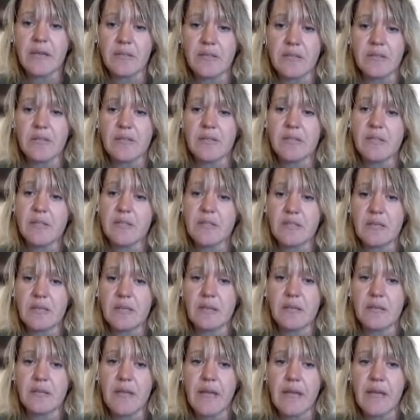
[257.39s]

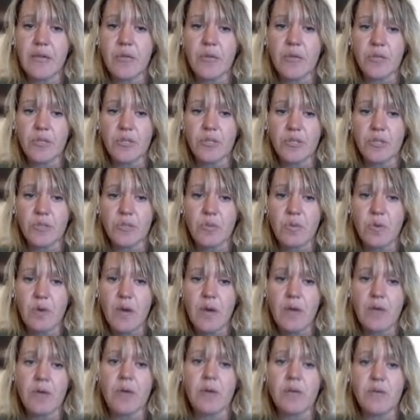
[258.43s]
consistent language
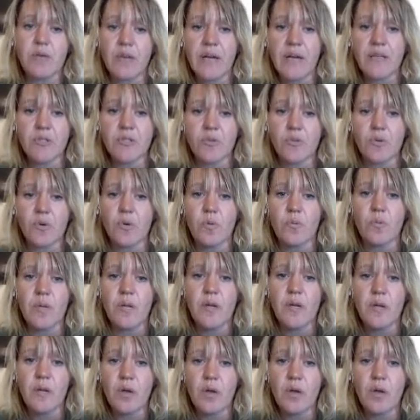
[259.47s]
throughout our classroom